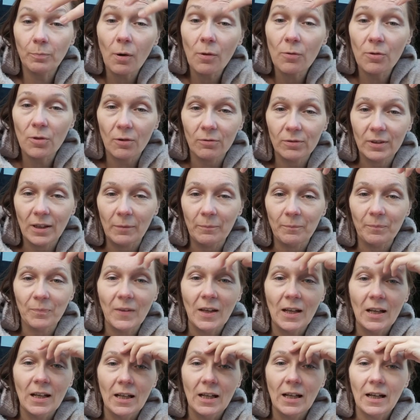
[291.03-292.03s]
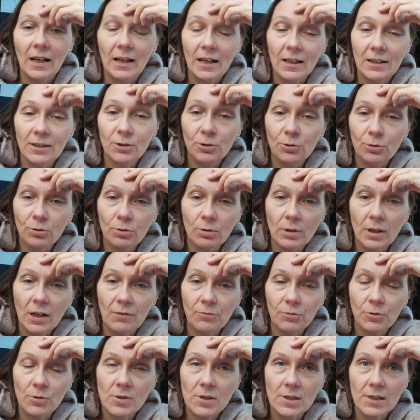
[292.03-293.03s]
of them, and you have
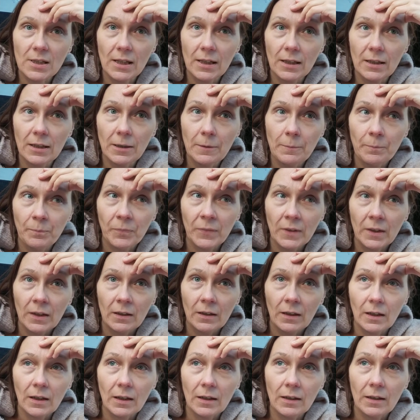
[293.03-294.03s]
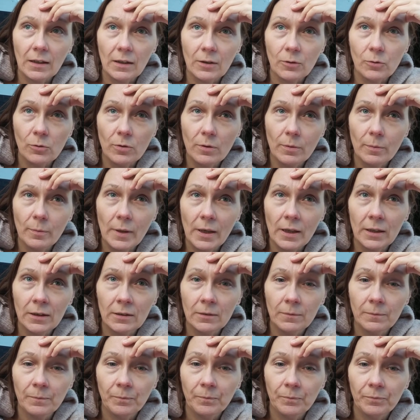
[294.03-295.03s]
to say a woman
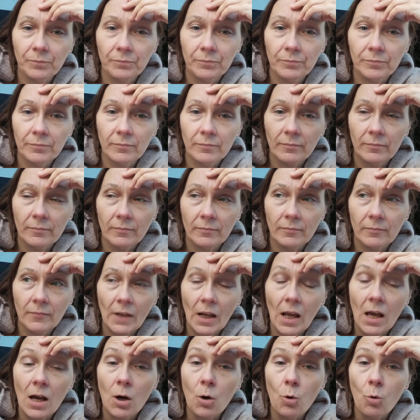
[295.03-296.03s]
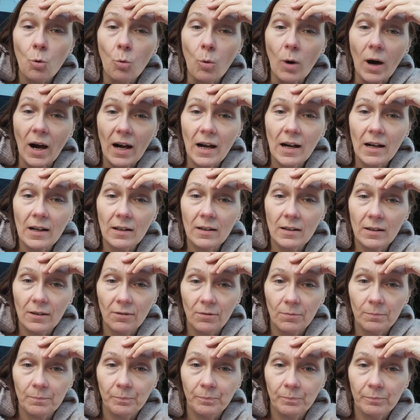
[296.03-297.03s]
while
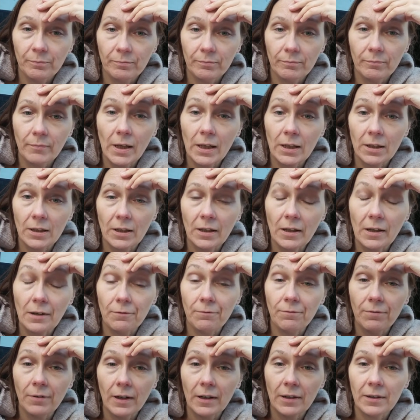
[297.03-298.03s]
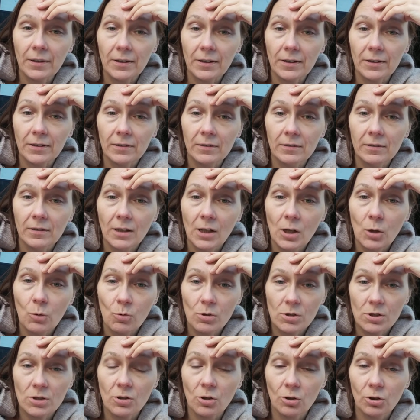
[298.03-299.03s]
making a fire
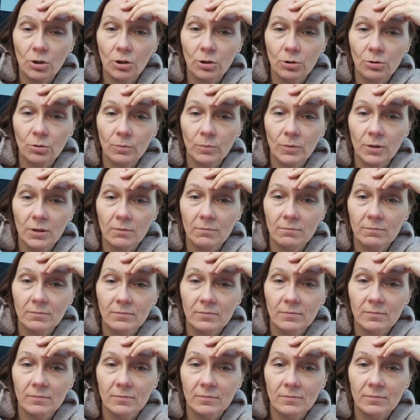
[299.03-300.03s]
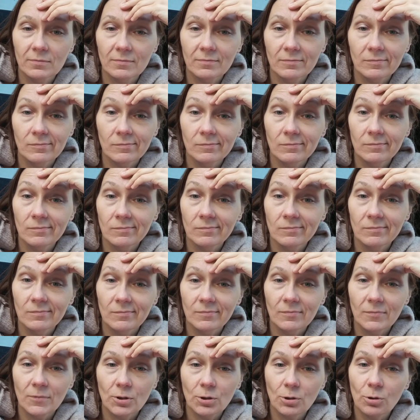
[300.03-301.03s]
was talking to me.
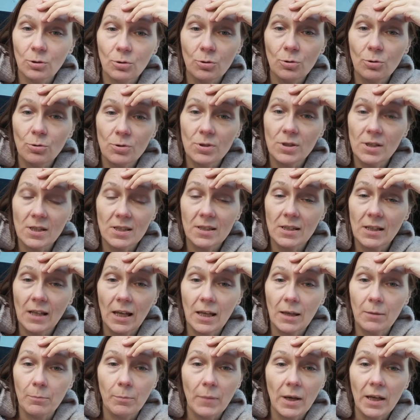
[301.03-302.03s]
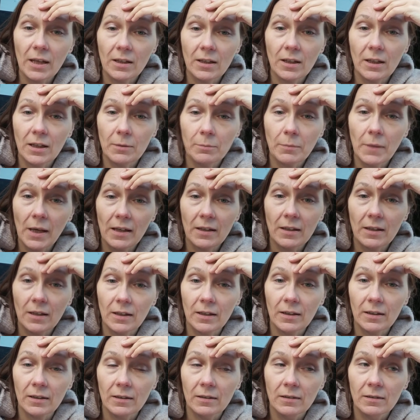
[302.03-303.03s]
So you use the same,
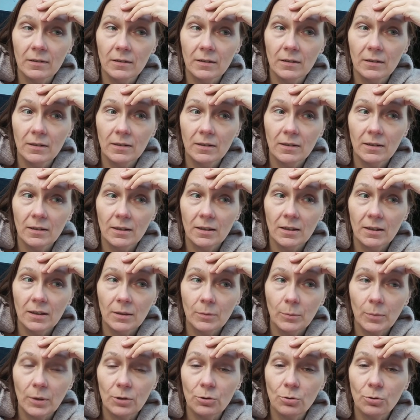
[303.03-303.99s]
making, but